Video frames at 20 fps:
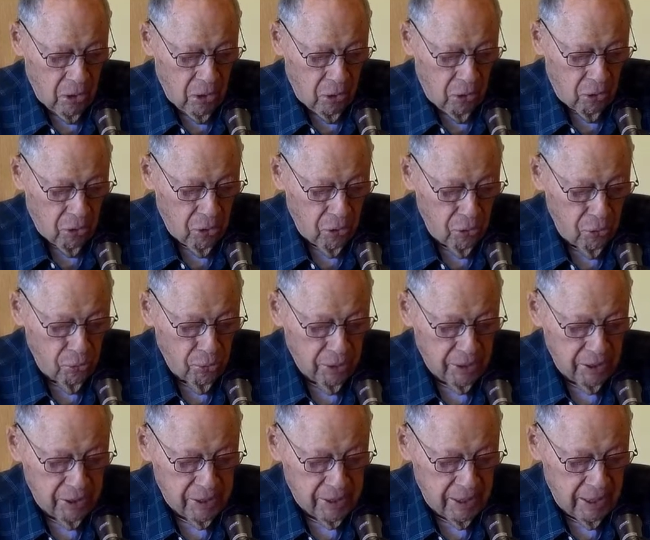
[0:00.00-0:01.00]
Or who will
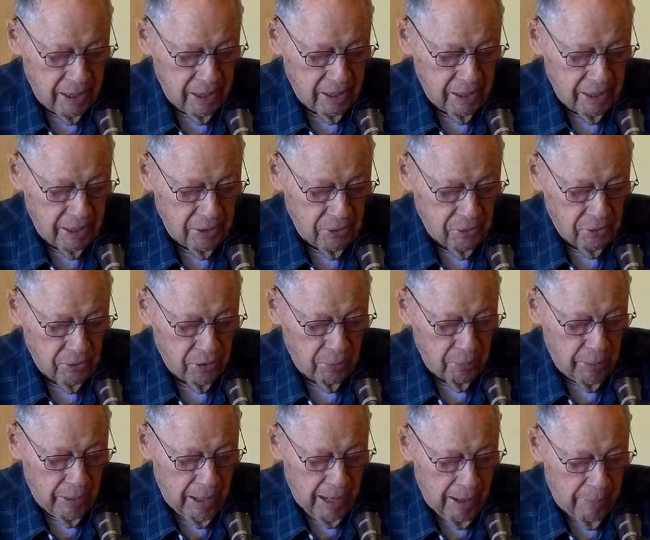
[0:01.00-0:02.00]
descend into the
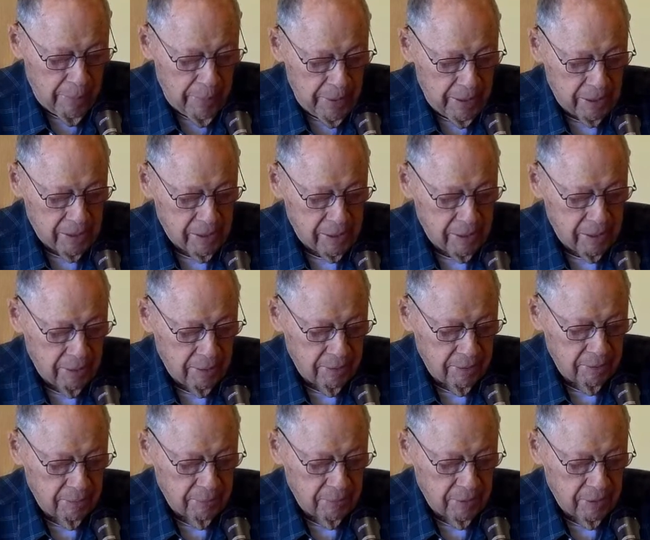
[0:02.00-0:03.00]
abyss?
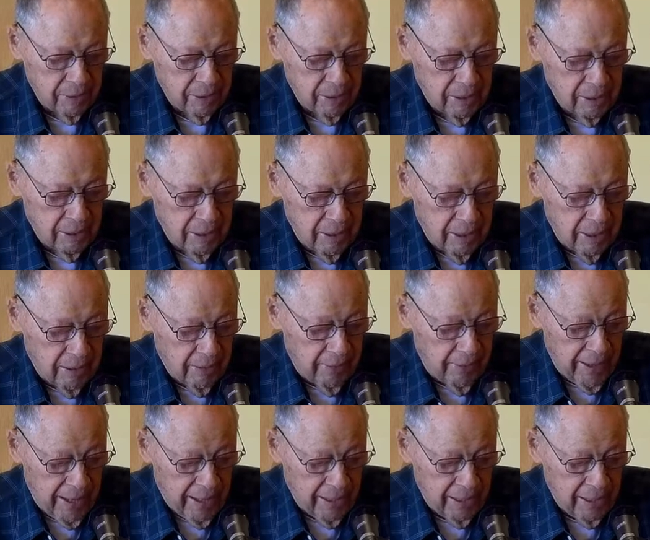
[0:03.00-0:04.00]

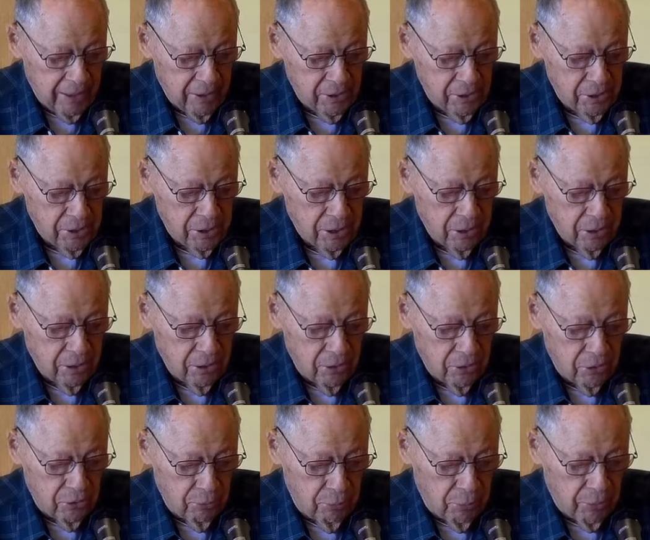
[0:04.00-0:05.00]
That is,
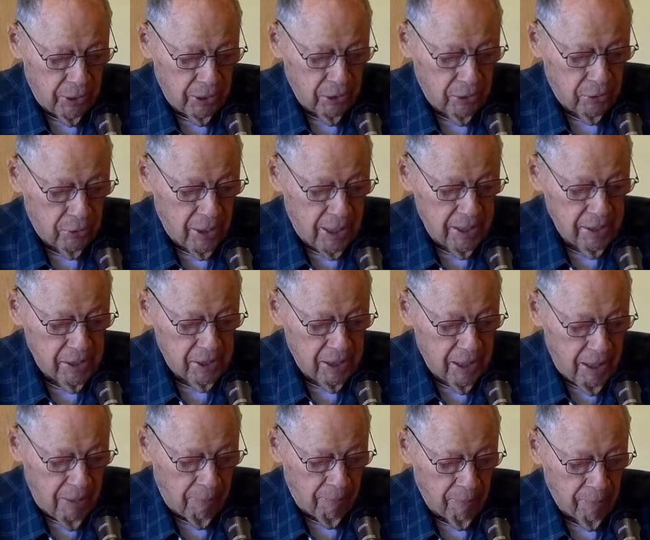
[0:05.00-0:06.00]
to bring Christ
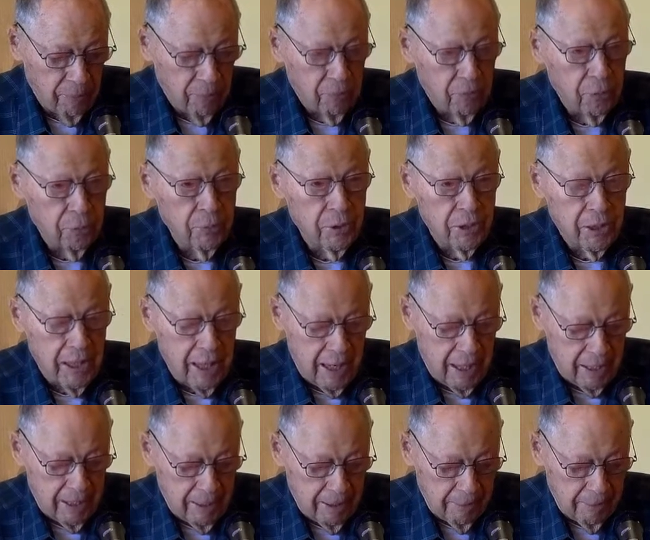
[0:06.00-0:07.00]
up from the dead.